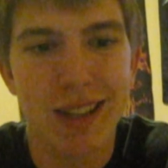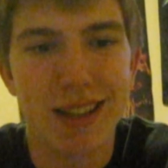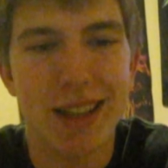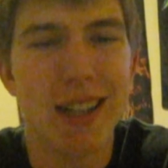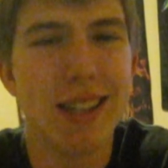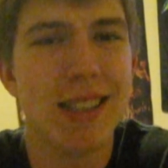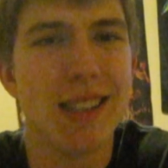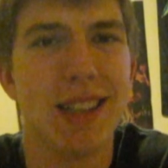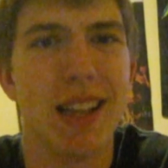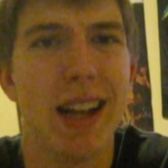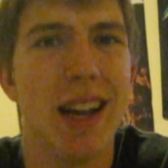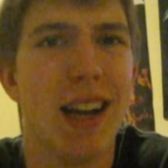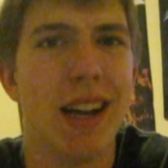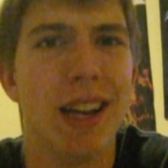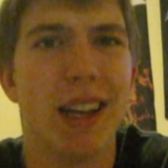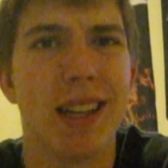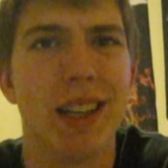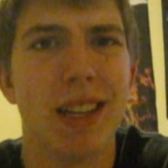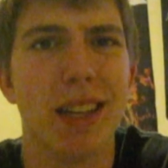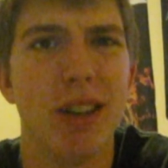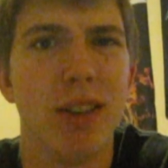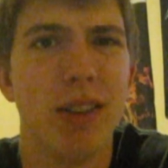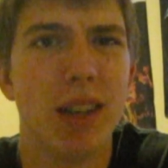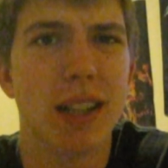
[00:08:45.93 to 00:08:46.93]
That's that,
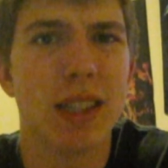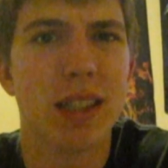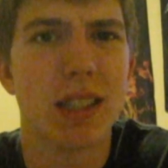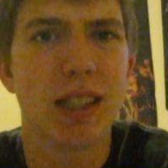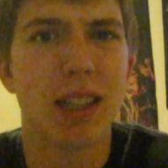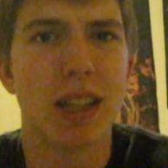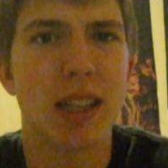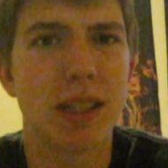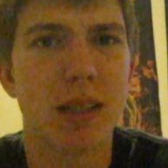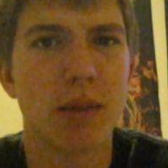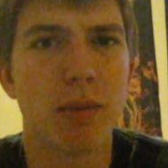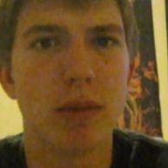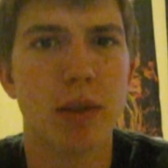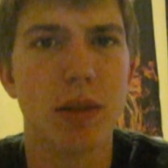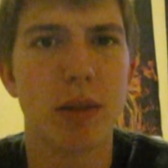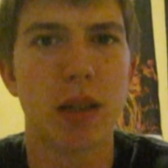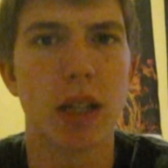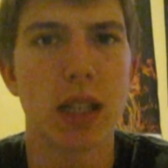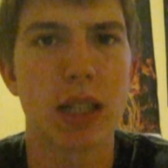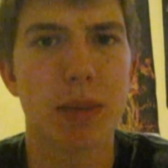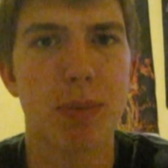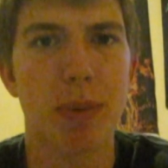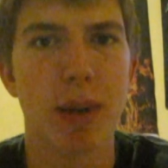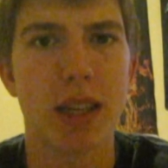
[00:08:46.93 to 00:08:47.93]
you know,
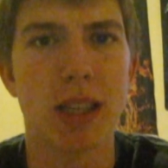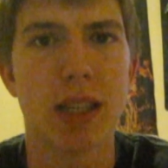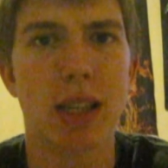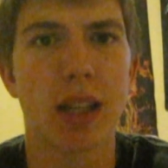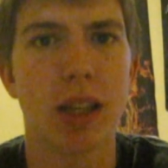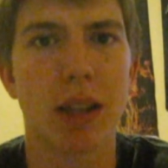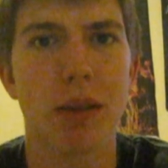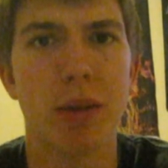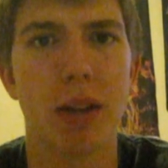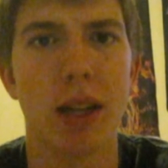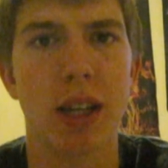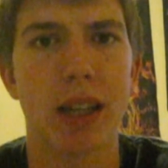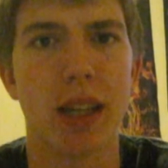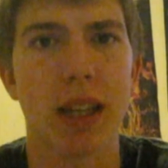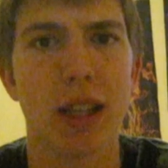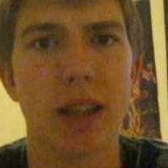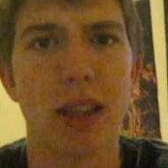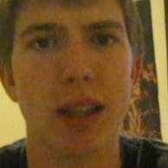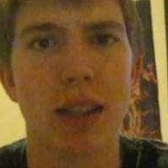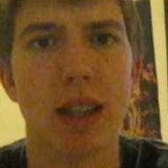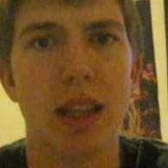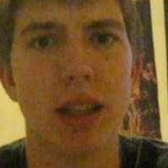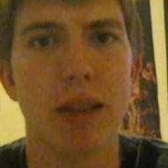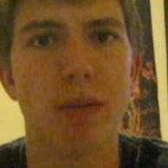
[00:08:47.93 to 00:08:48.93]
that's basically what I
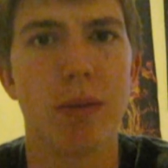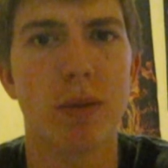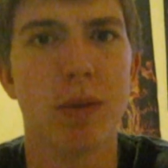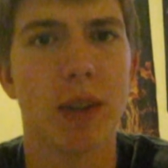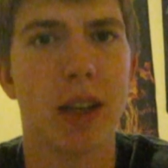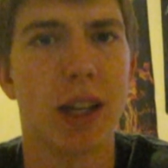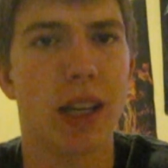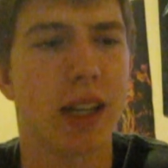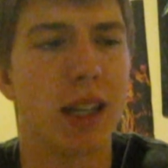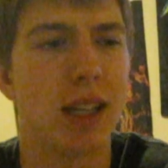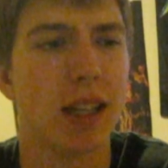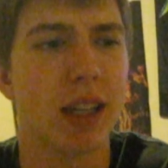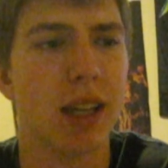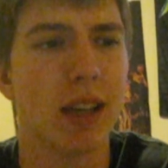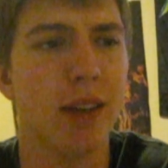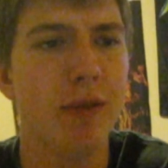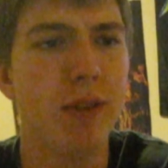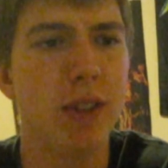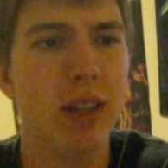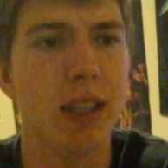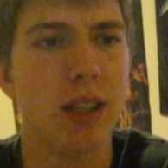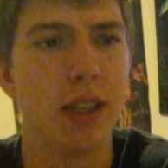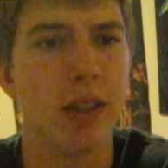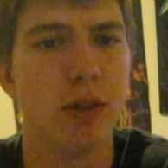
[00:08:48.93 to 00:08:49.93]
can
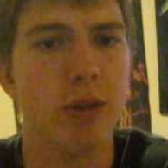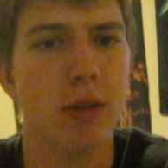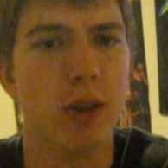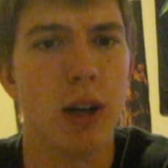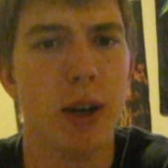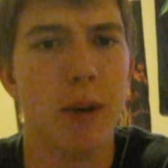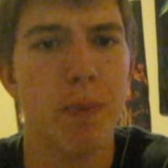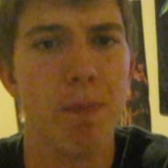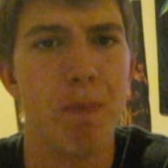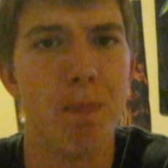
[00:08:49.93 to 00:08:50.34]
give to you.